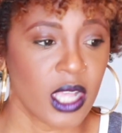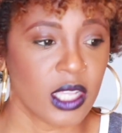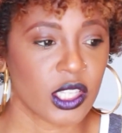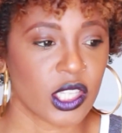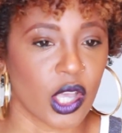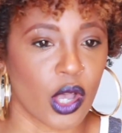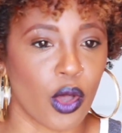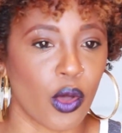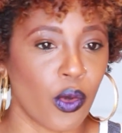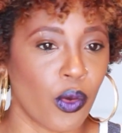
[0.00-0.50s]

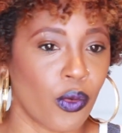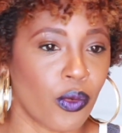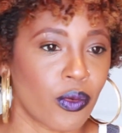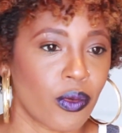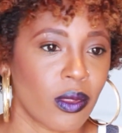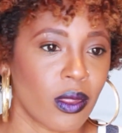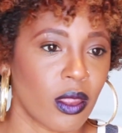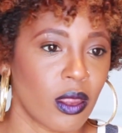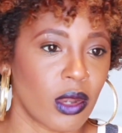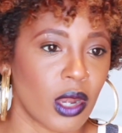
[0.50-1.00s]

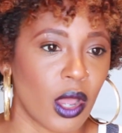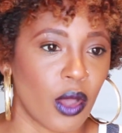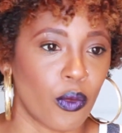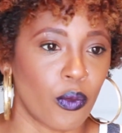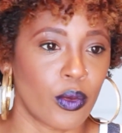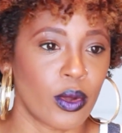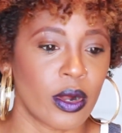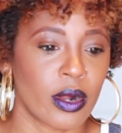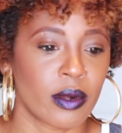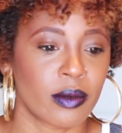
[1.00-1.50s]
So
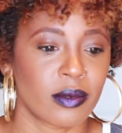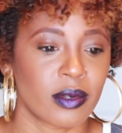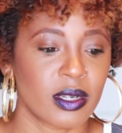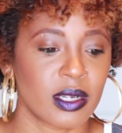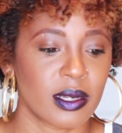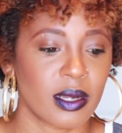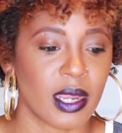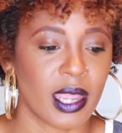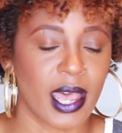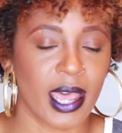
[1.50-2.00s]
we're
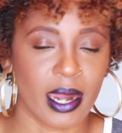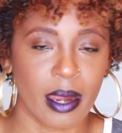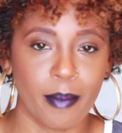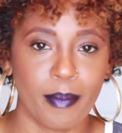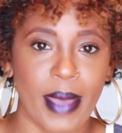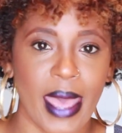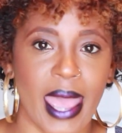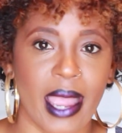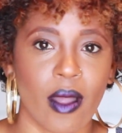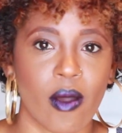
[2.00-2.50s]

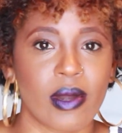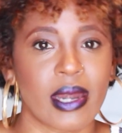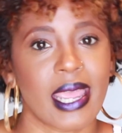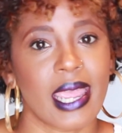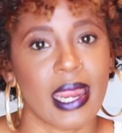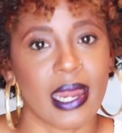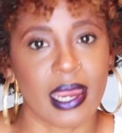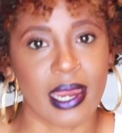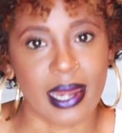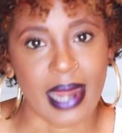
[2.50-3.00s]
cutting back on
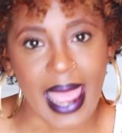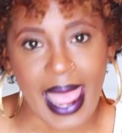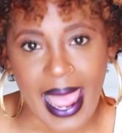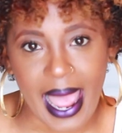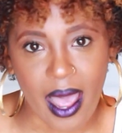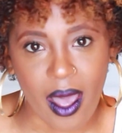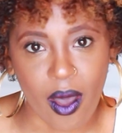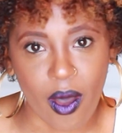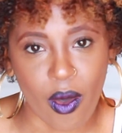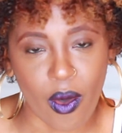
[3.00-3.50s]
eating
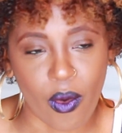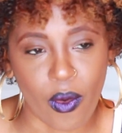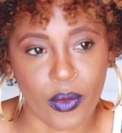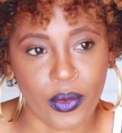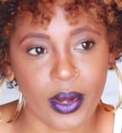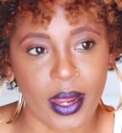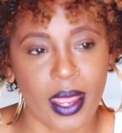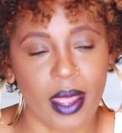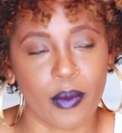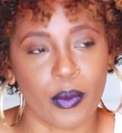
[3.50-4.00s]

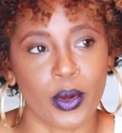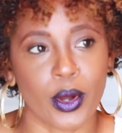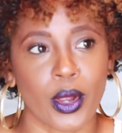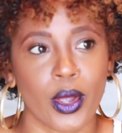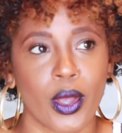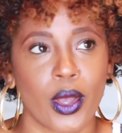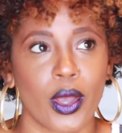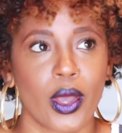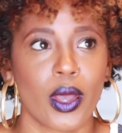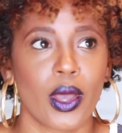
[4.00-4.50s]
out.
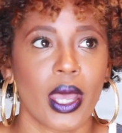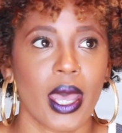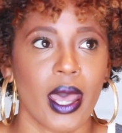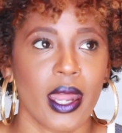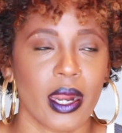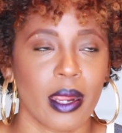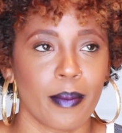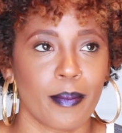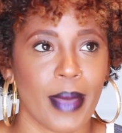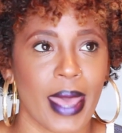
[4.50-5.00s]
We're
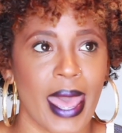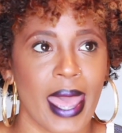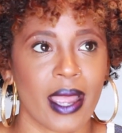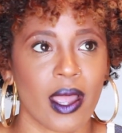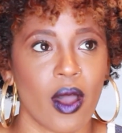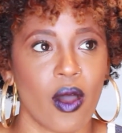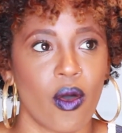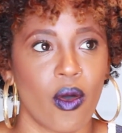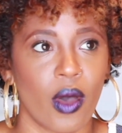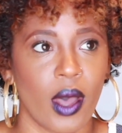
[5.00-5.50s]
cutting
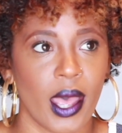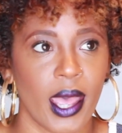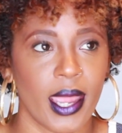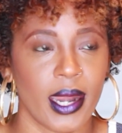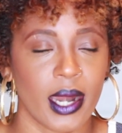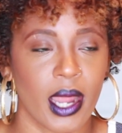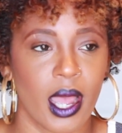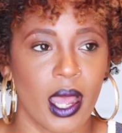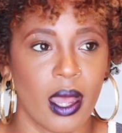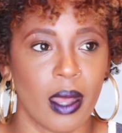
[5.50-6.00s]
back
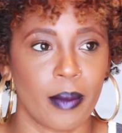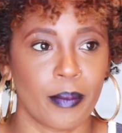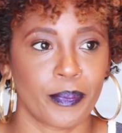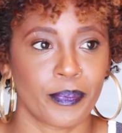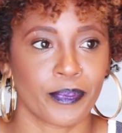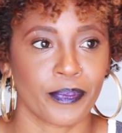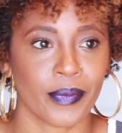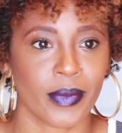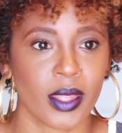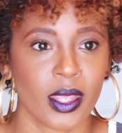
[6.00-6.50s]

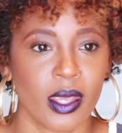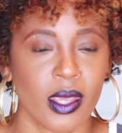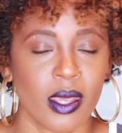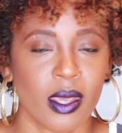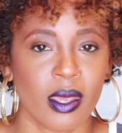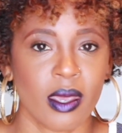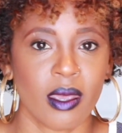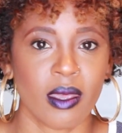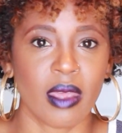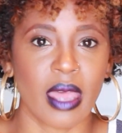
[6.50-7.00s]
on
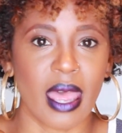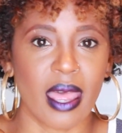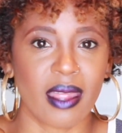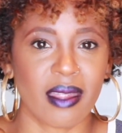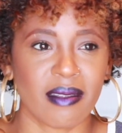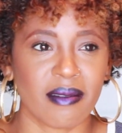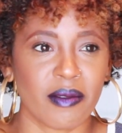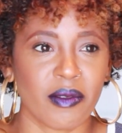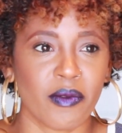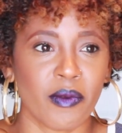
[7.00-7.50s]

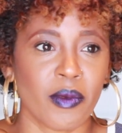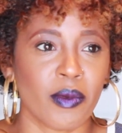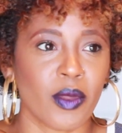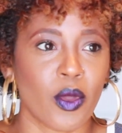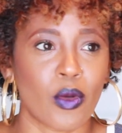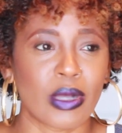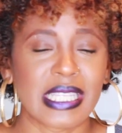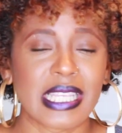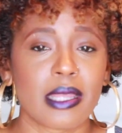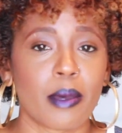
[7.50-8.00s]

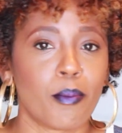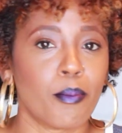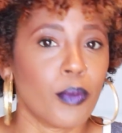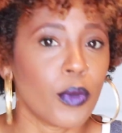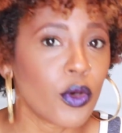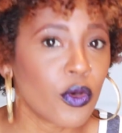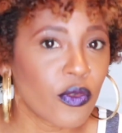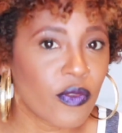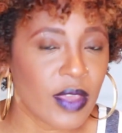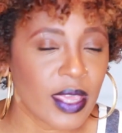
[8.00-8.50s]
going to the
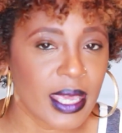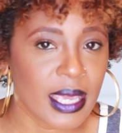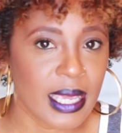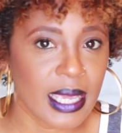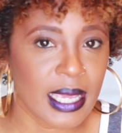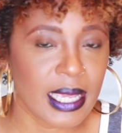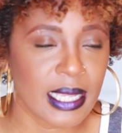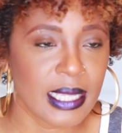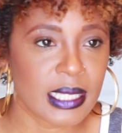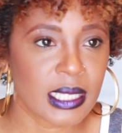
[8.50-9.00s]

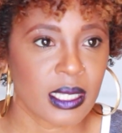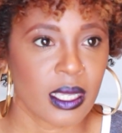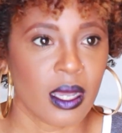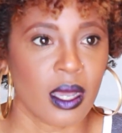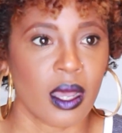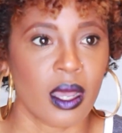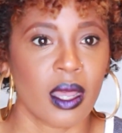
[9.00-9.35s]
movies.